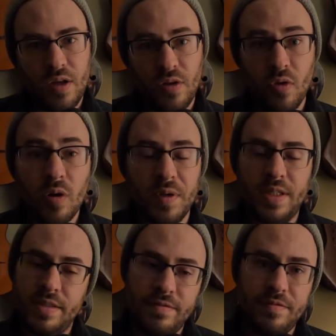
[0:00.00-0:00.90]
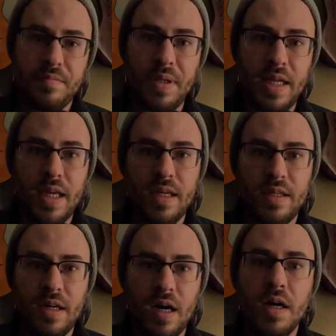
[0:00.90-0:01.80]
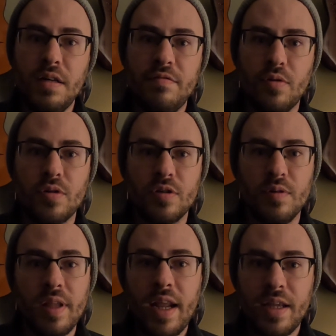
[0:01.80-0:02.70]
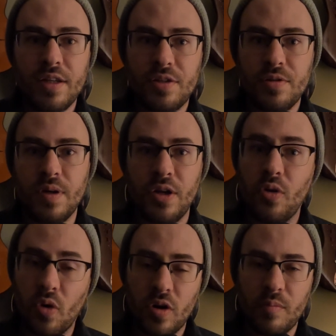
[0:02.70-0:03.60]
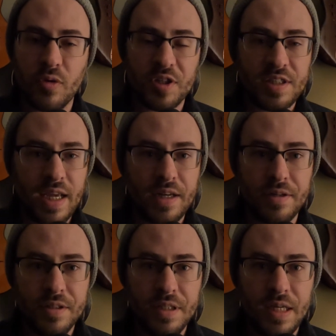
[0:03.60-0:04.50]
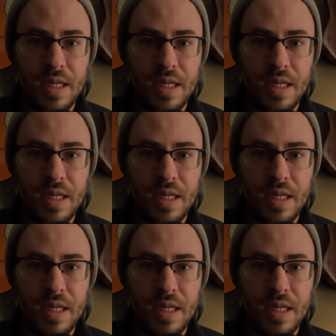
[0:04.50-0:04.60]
Normative, meaning of or relating to a norm or standard,